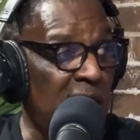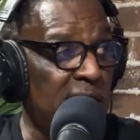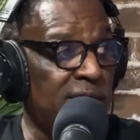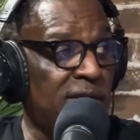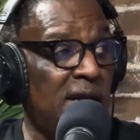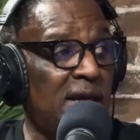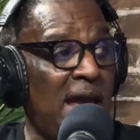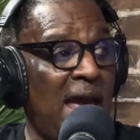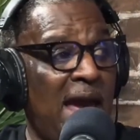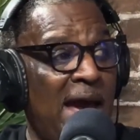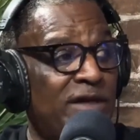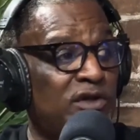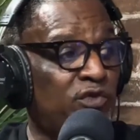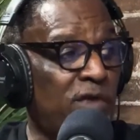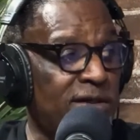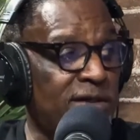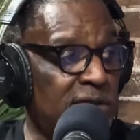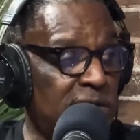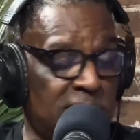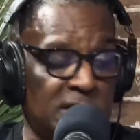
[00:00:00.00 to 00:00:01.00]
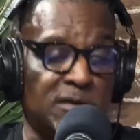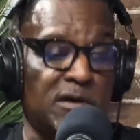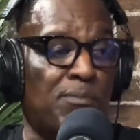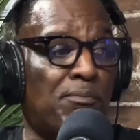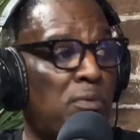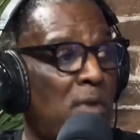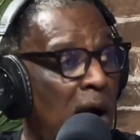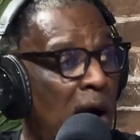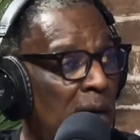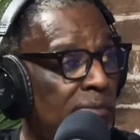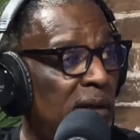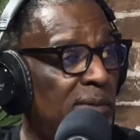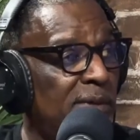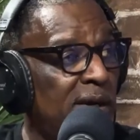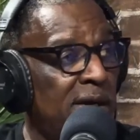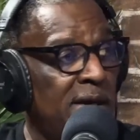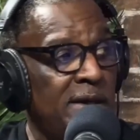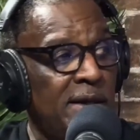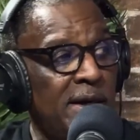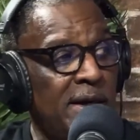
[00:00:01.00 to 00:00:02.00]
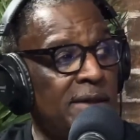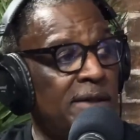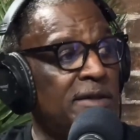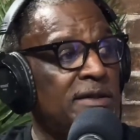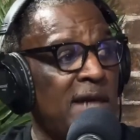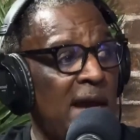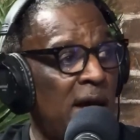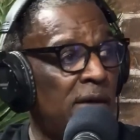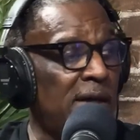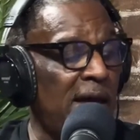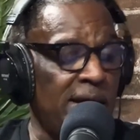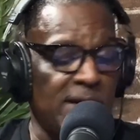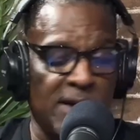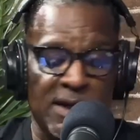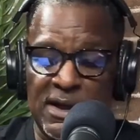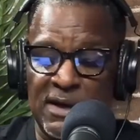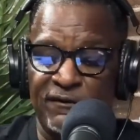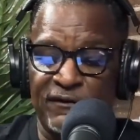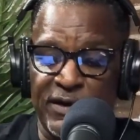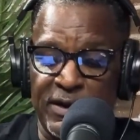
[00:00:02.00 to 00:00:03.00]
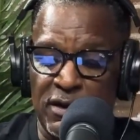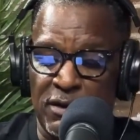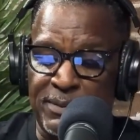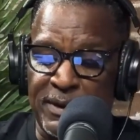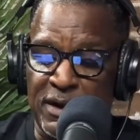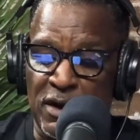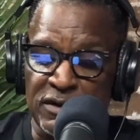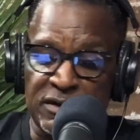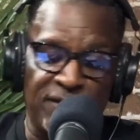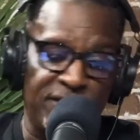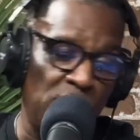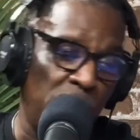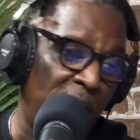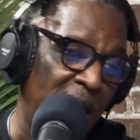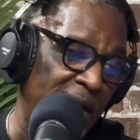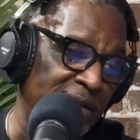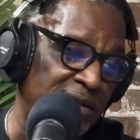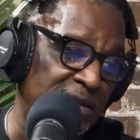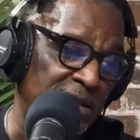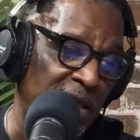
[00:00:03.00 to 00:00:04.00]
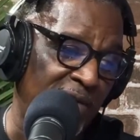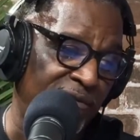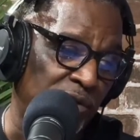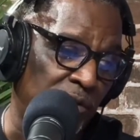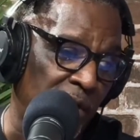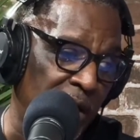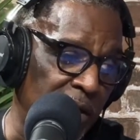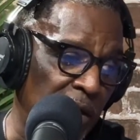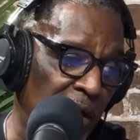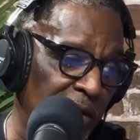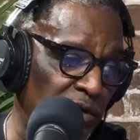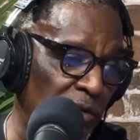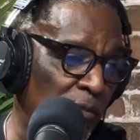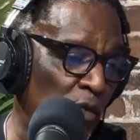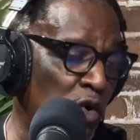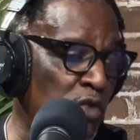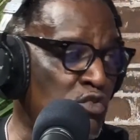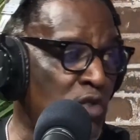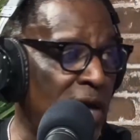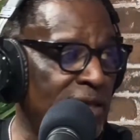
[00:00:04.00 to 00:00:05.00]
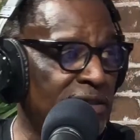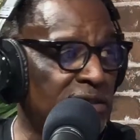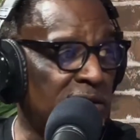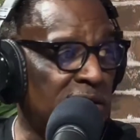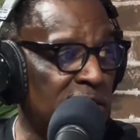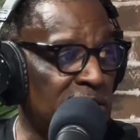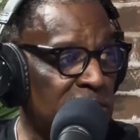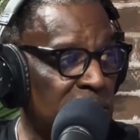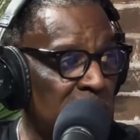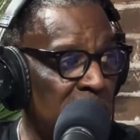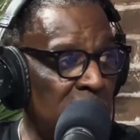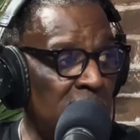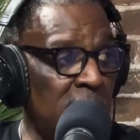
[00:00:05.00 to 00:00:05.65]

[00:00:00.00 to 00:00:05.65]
I think addresses is a problem in a town like Eatonville, because if you add 700 or 800 more residents